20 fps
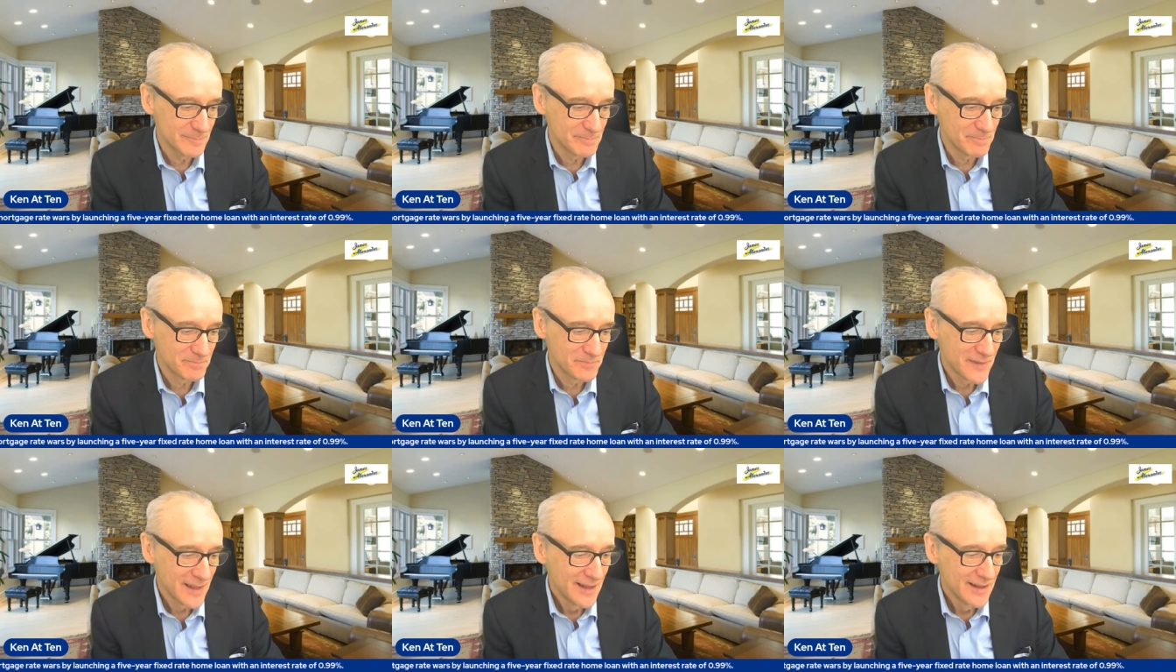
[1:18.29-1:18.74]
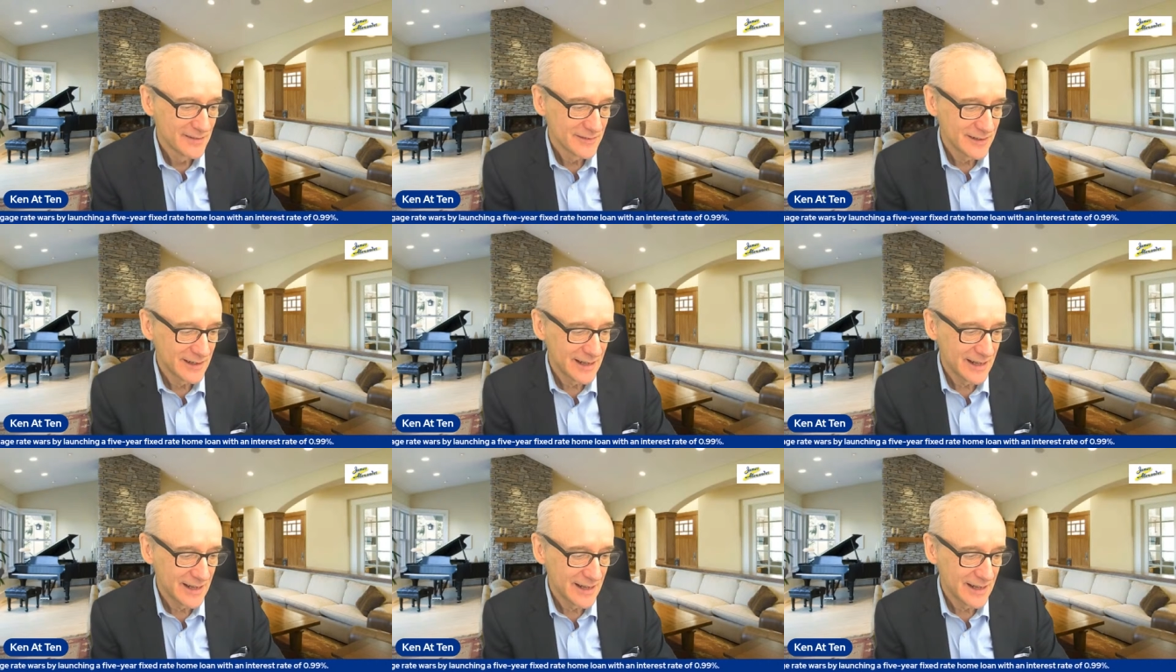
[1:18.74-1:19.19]
The lender's
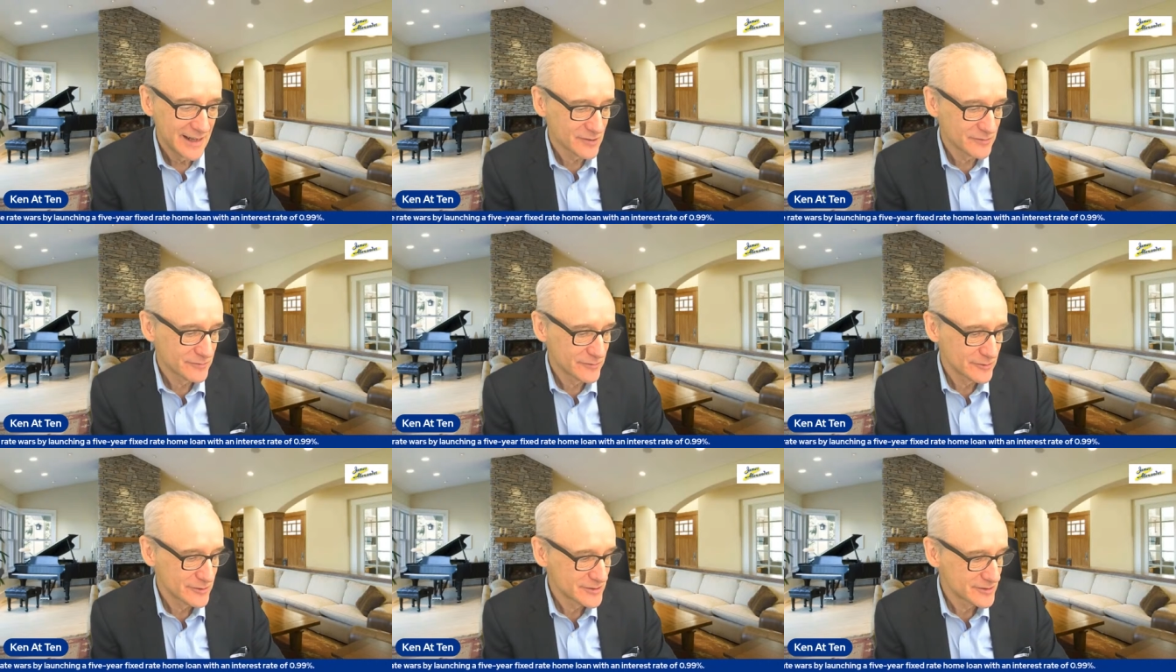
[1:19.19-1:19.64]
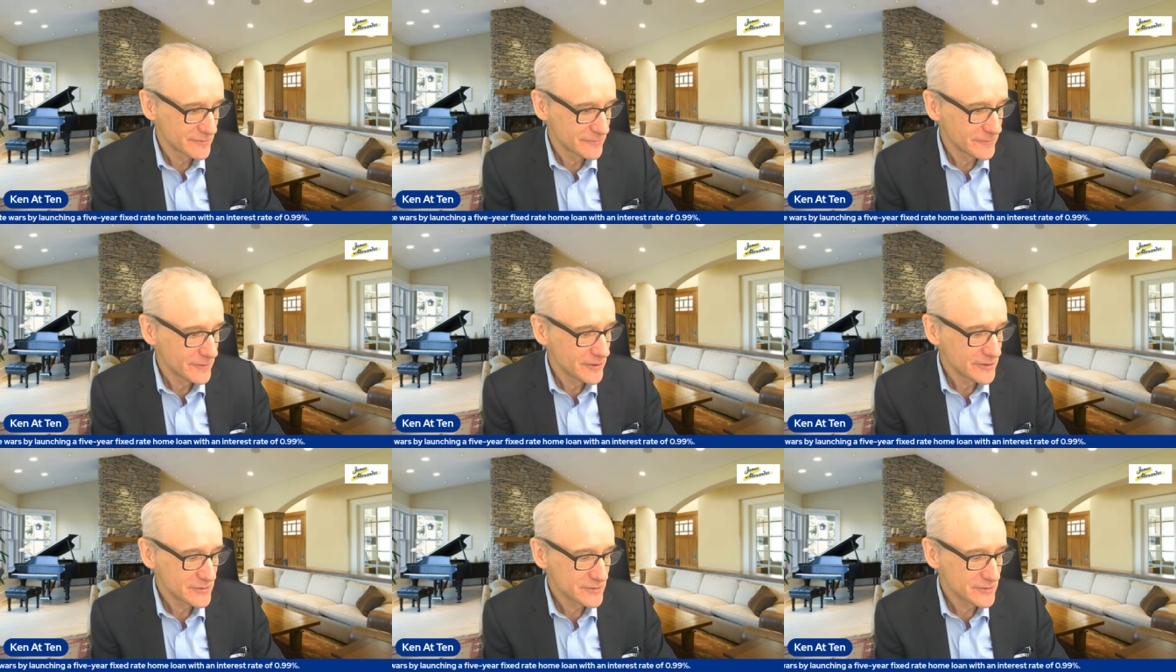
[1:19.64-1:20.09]
offer is the first
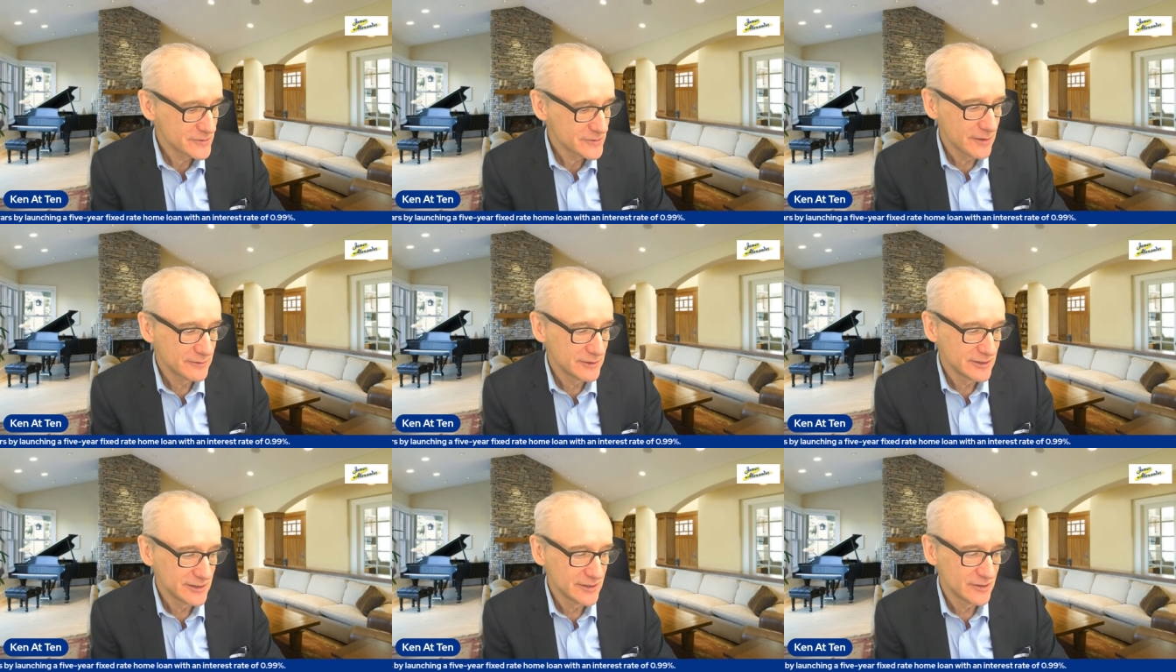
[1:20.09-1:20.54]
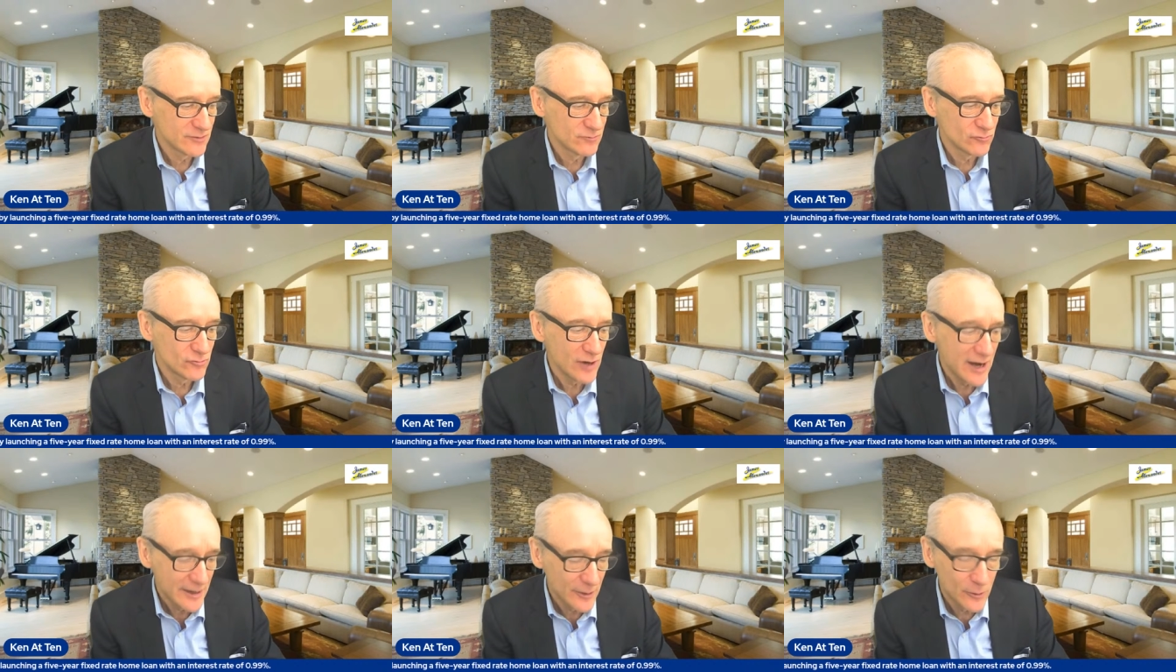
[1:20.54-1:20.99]
5-year deal on
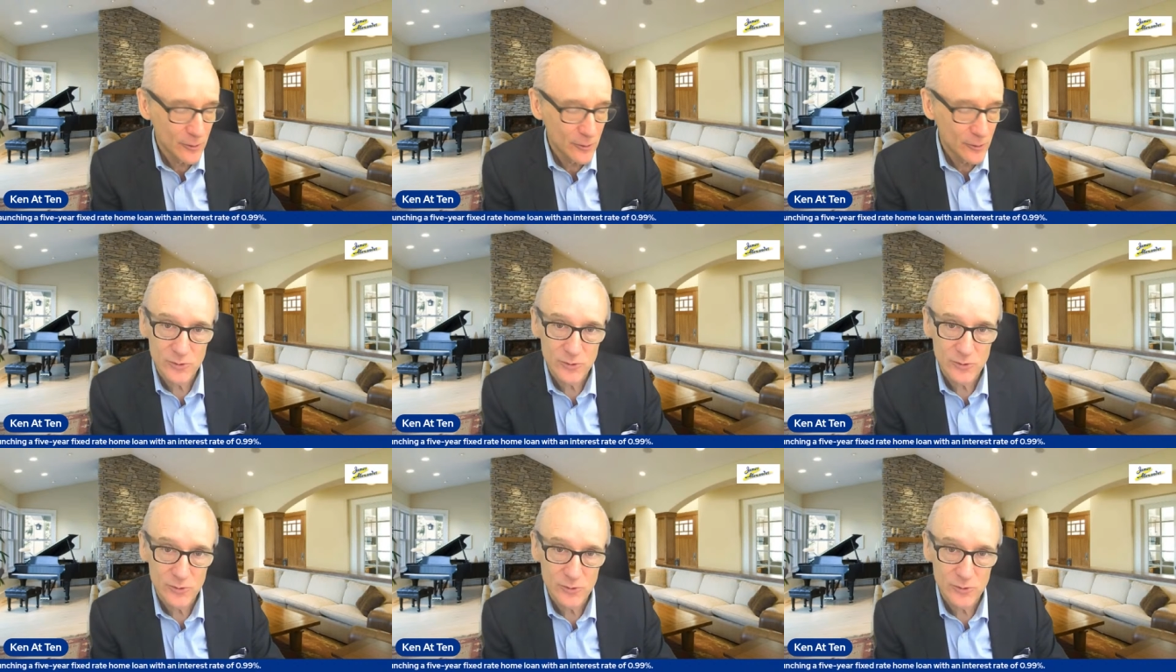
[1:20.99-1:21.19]
record